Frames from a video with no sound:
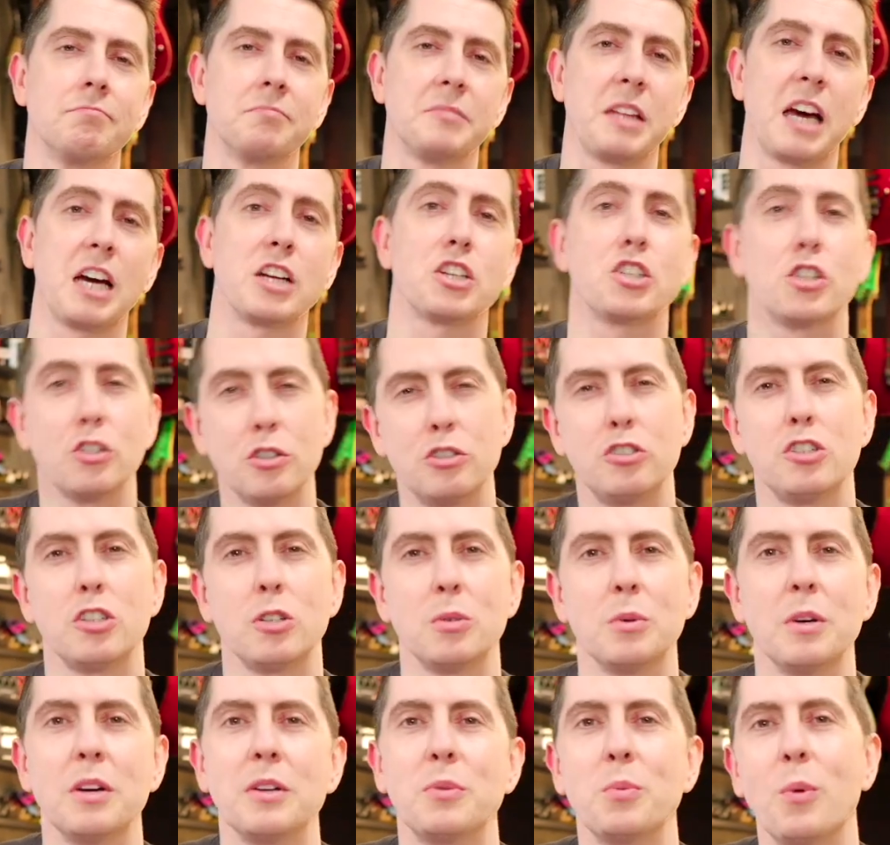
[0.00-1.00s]
That should
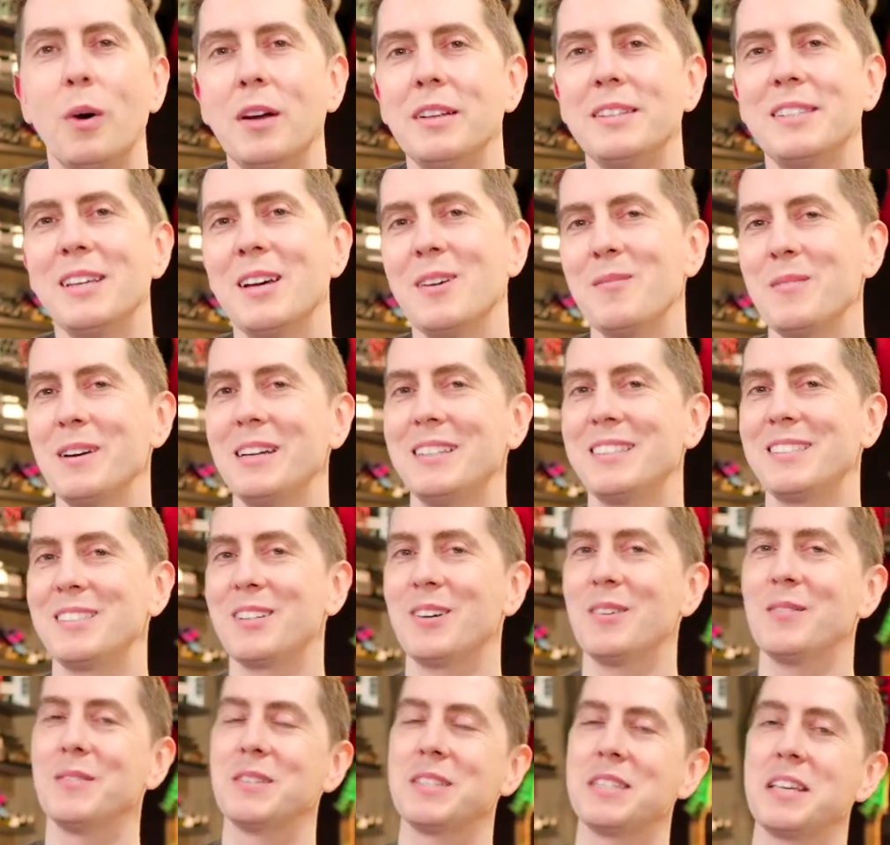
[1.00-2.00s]
do it. What's up? It's
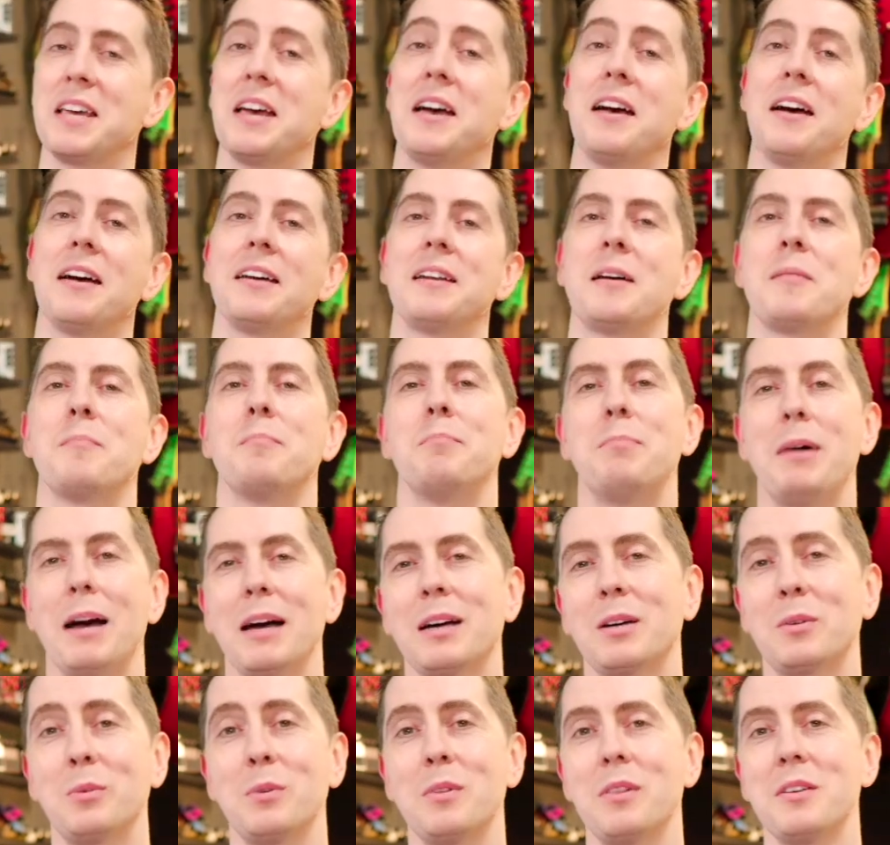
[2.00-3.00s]
Thomas here, and I'm
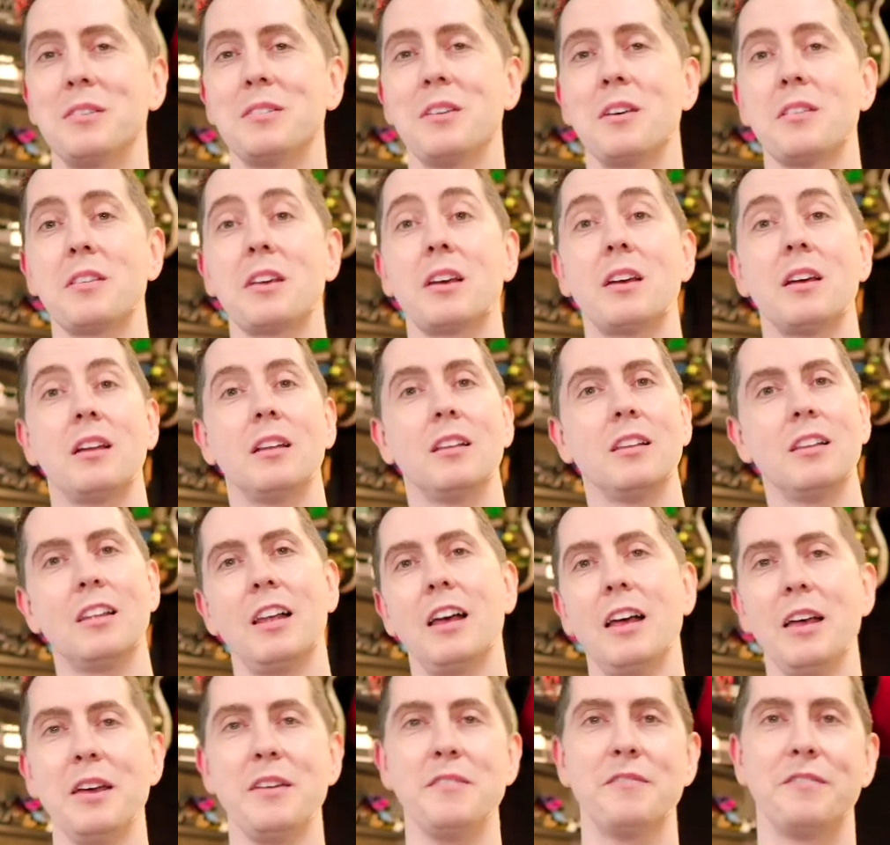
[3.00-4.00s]
back with another
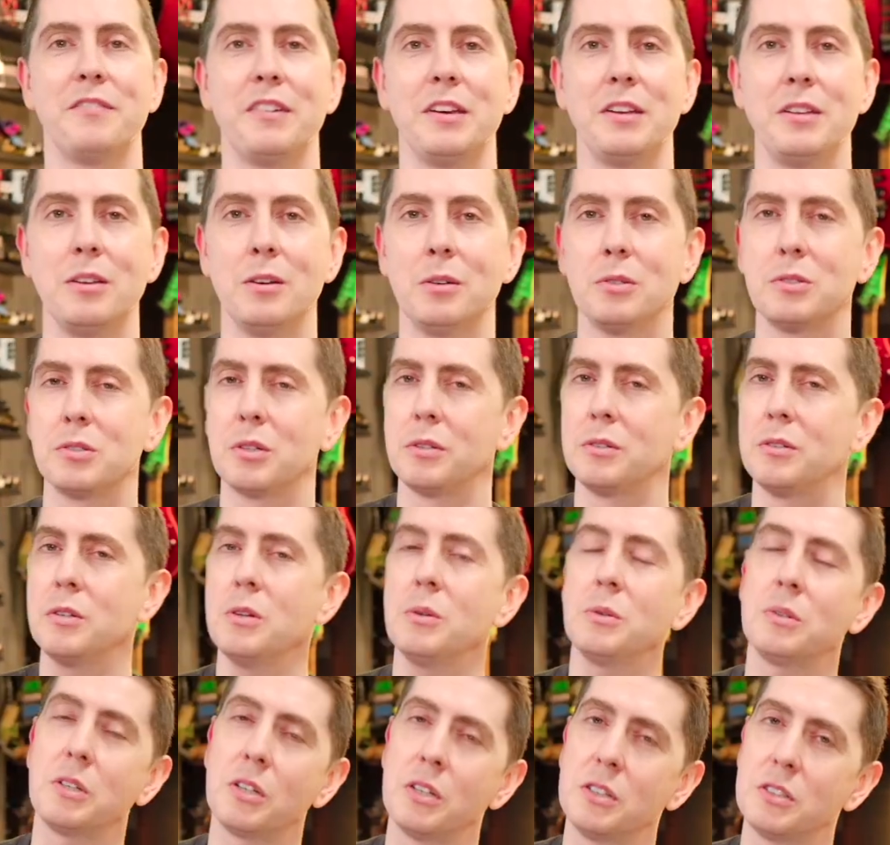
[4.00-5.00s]
live video. So
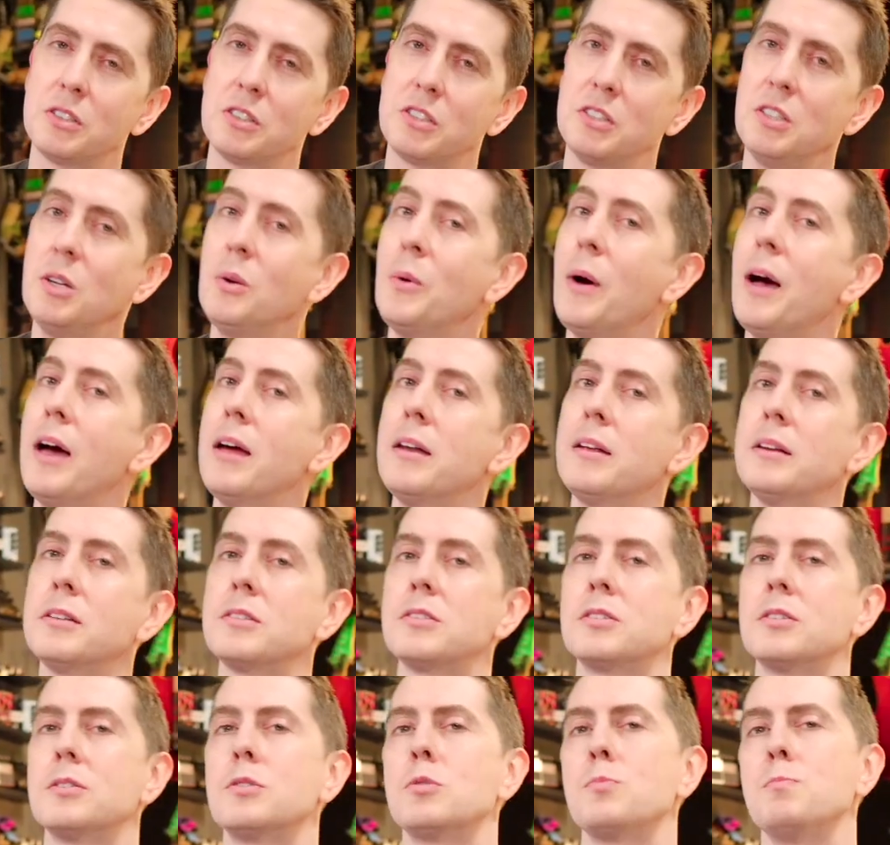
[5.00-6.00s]
no cuts, no
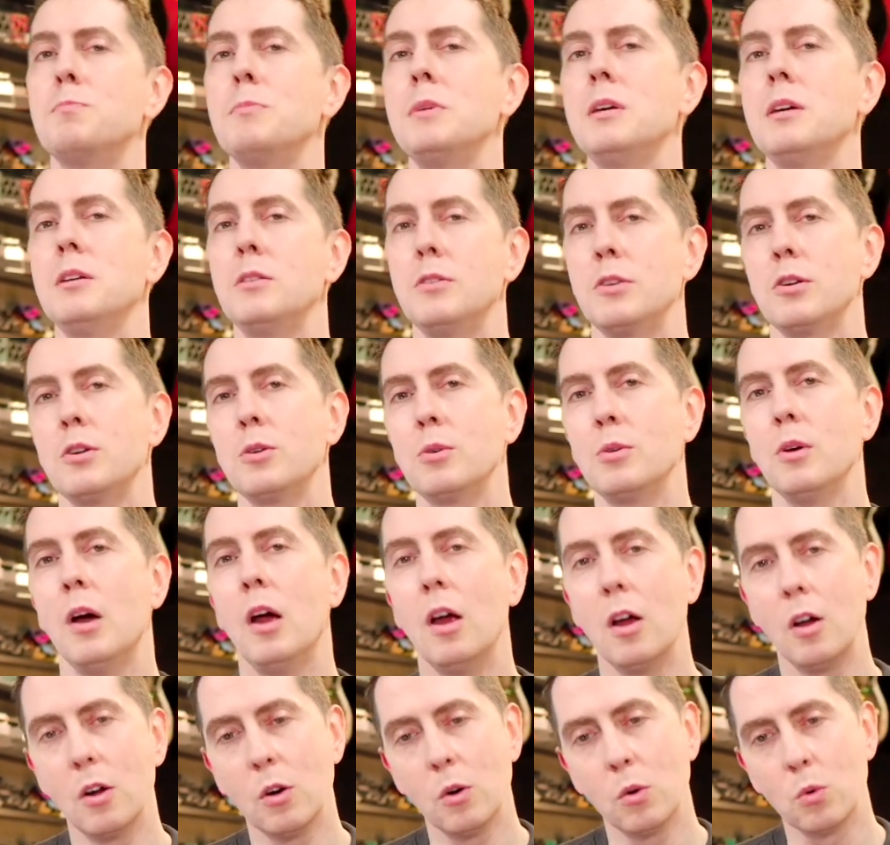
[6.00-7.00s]
edits, me and you
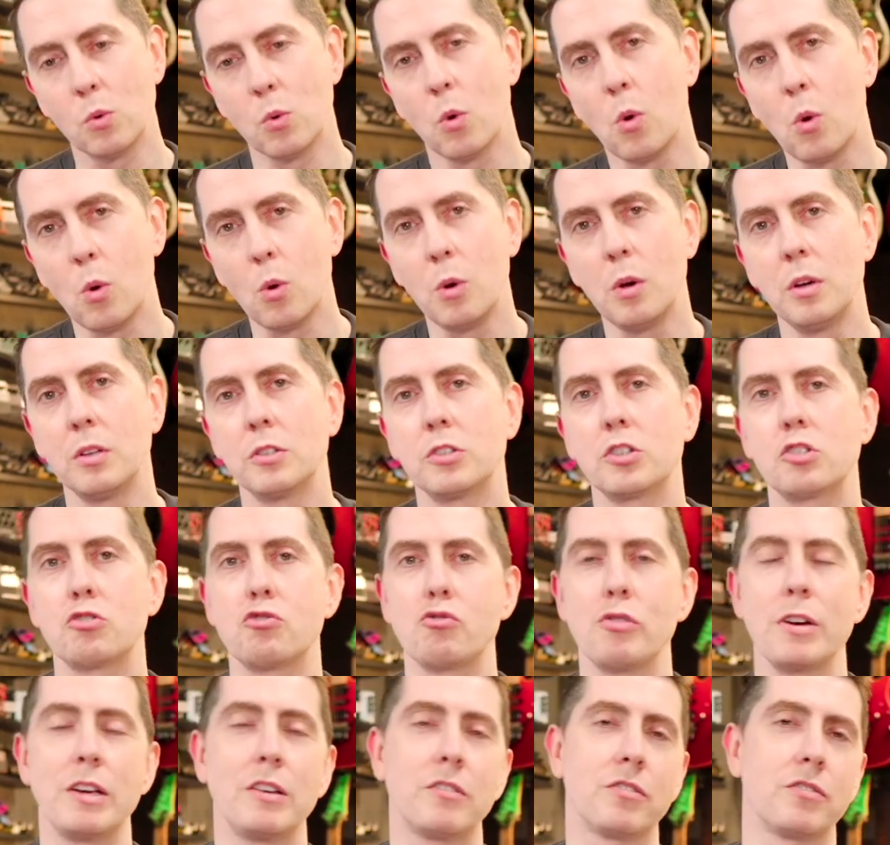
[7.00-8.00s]
raw
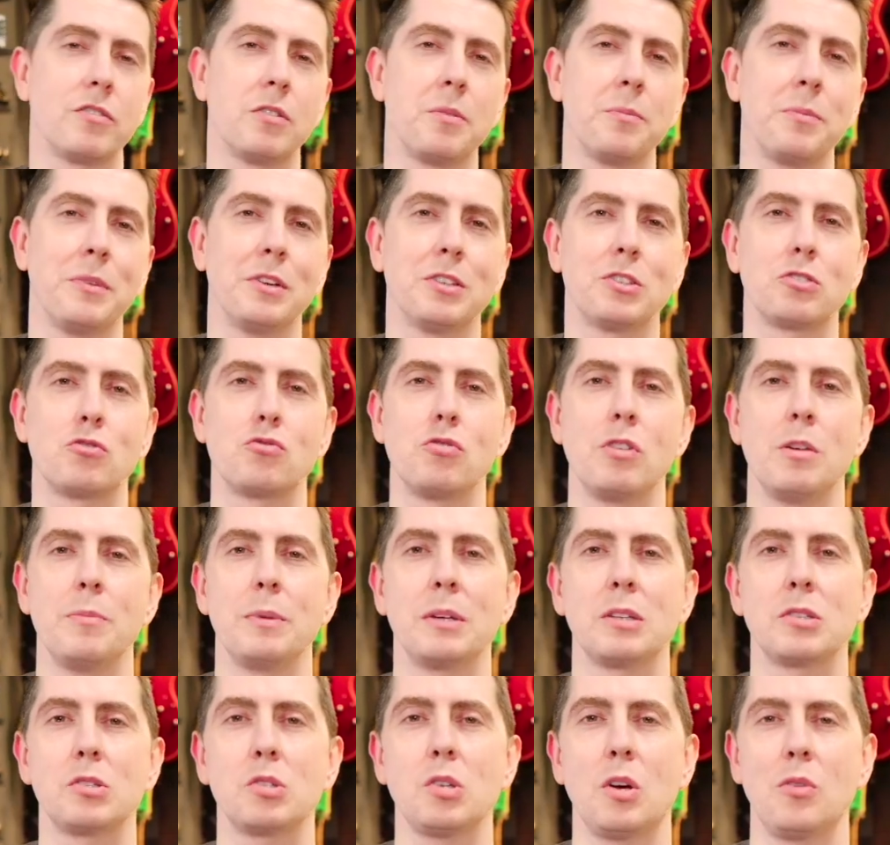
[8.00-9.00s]
straight from the
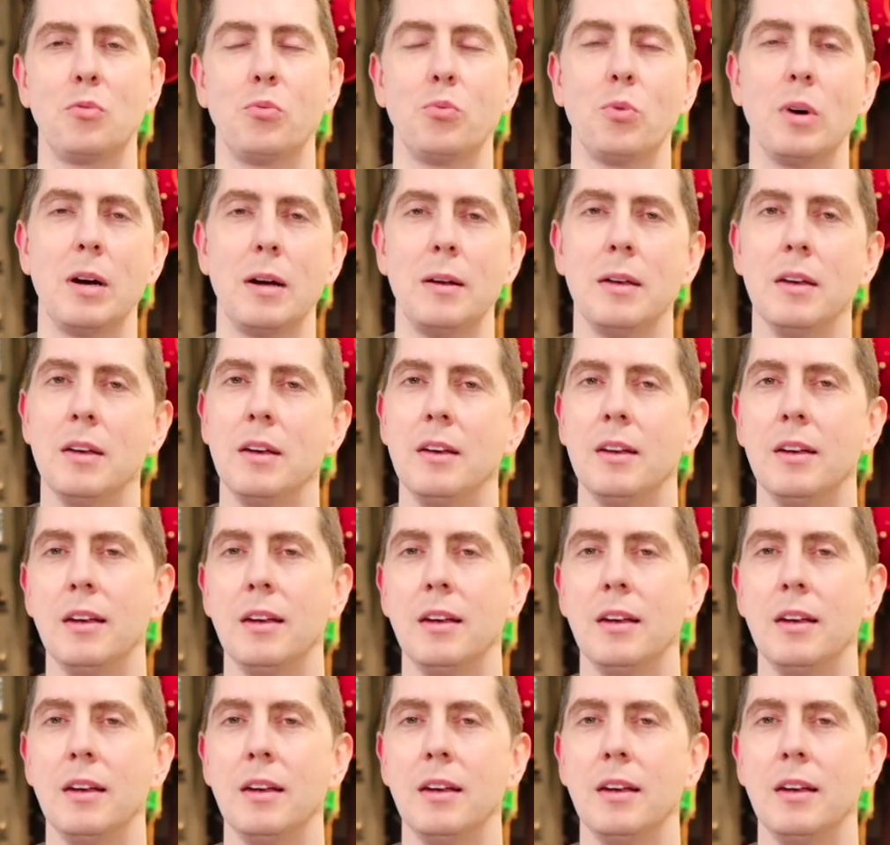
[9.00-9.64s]
streaming software.